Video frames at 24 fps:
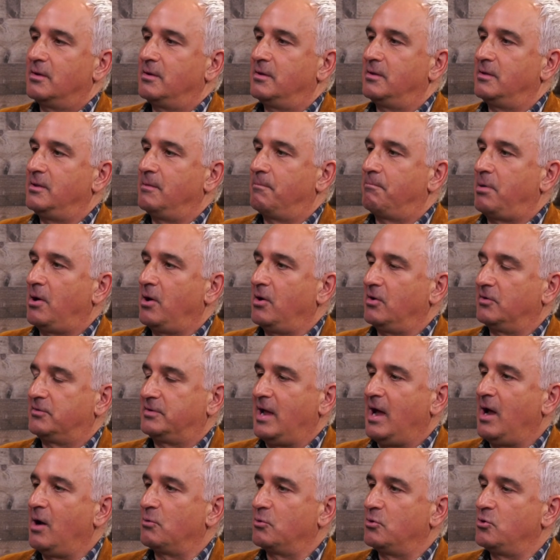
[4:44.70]
in the part of
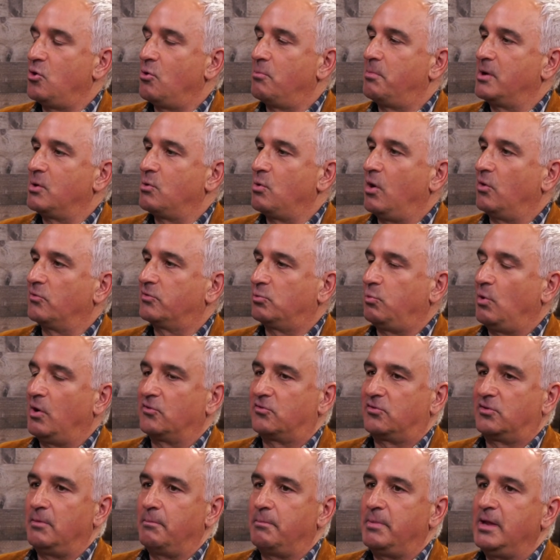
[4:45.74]
town where nobody else
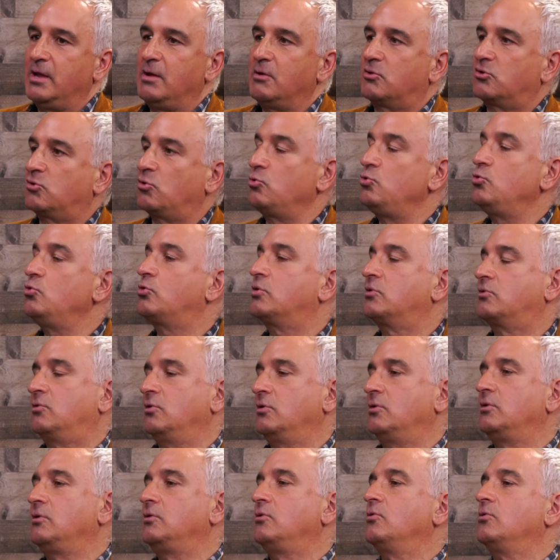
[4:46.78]
wants to be. So you, so
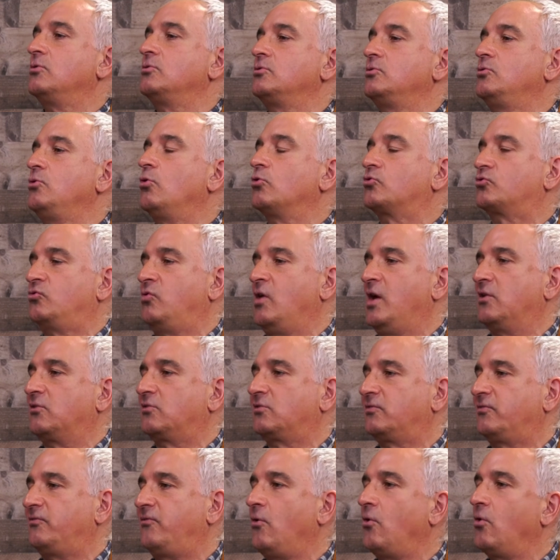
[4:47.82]
you're, you'll
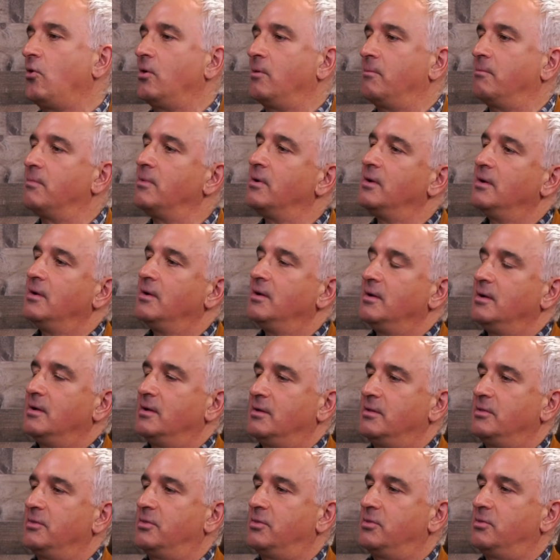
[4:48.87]
transform,
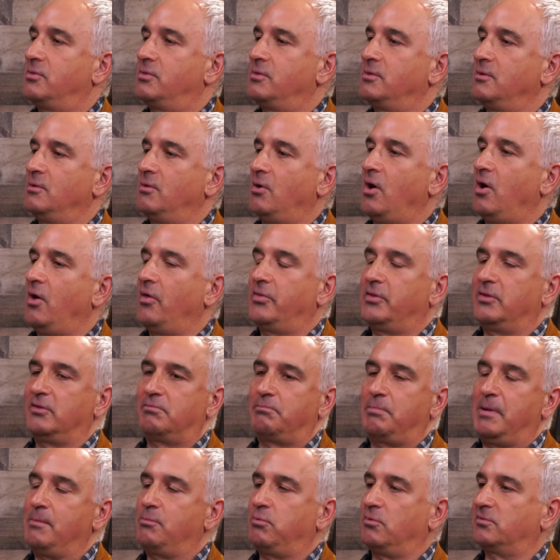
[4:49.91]
you know, all these
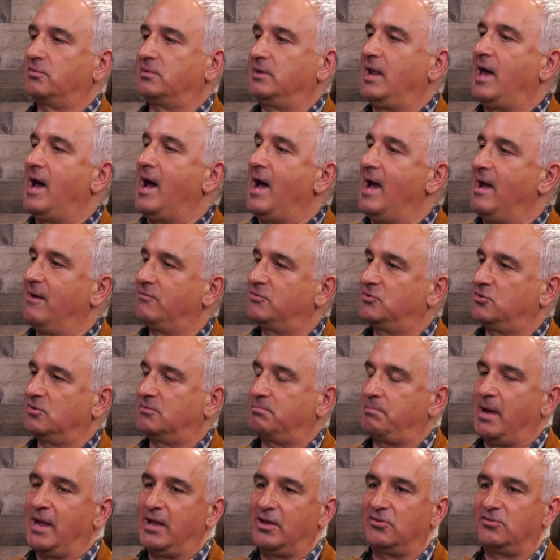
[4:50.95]
people's lives
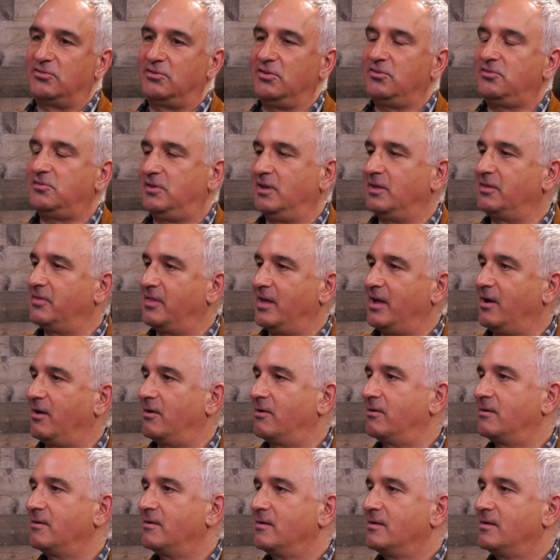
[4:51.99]
just by existing
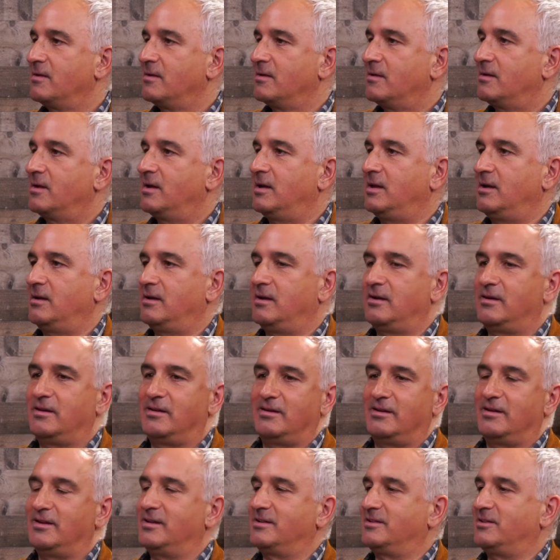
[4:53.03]
there. Mm-hmm. and, and,
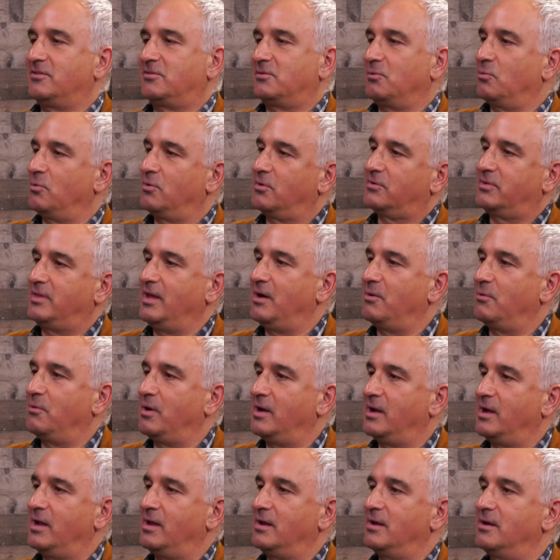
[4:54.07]
and it doesn't work that way.
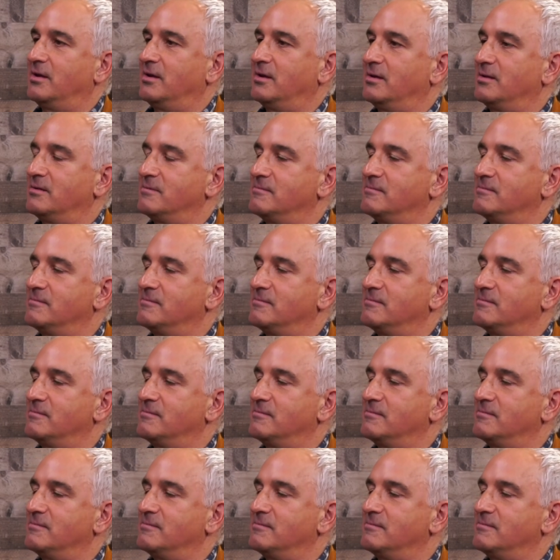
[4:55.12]
What's the, what's the